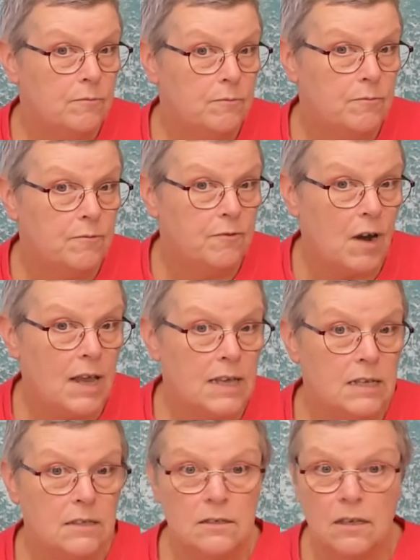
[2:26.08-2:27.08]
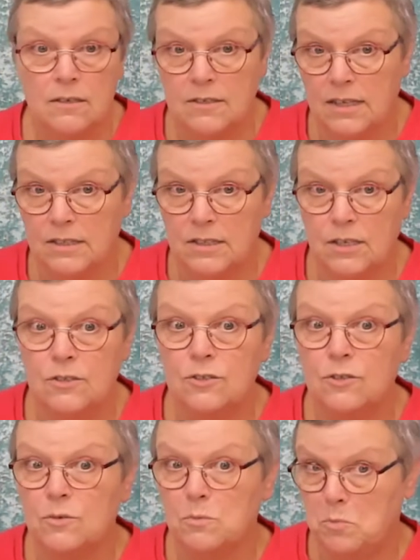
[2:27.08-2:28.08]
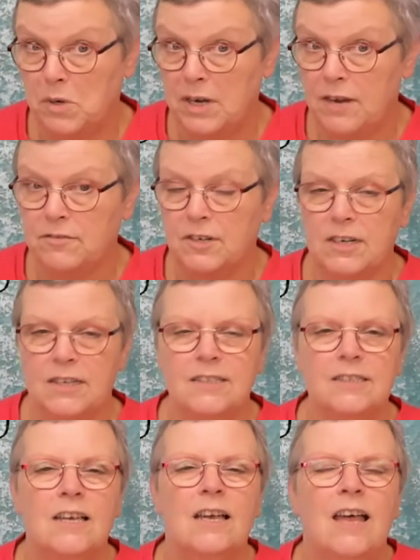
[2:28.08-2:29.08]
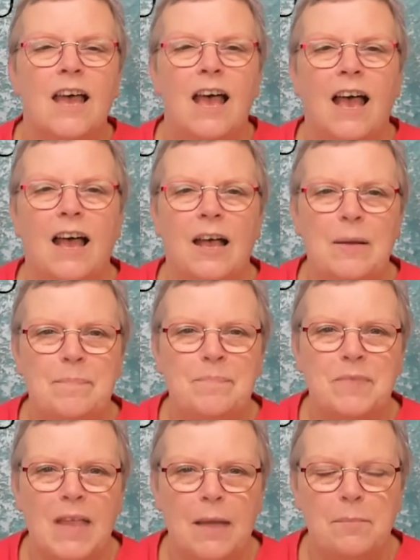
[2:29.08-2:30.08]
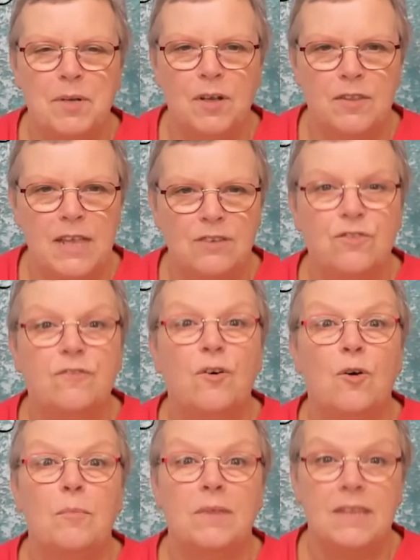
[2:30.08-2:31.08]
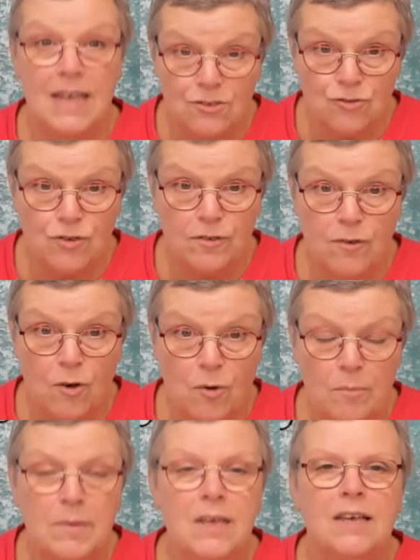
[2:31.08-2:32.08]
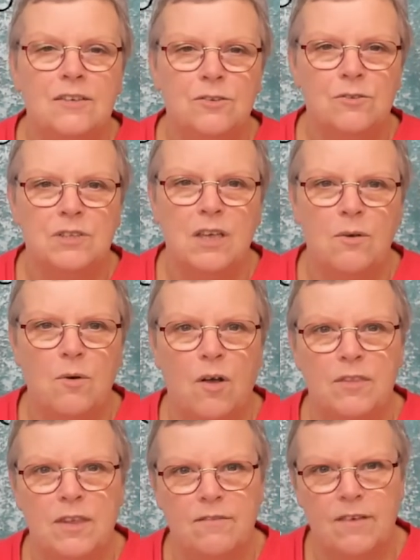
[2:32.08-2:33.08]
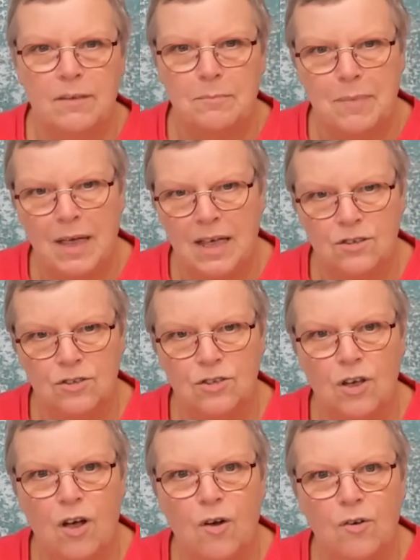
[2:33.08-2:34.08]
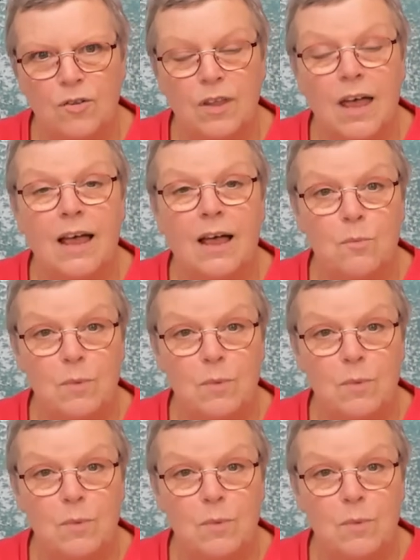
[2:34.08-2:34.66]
phrase, sentence, whatever it is, and put it on the entry form. And the entry form is also on the event page on our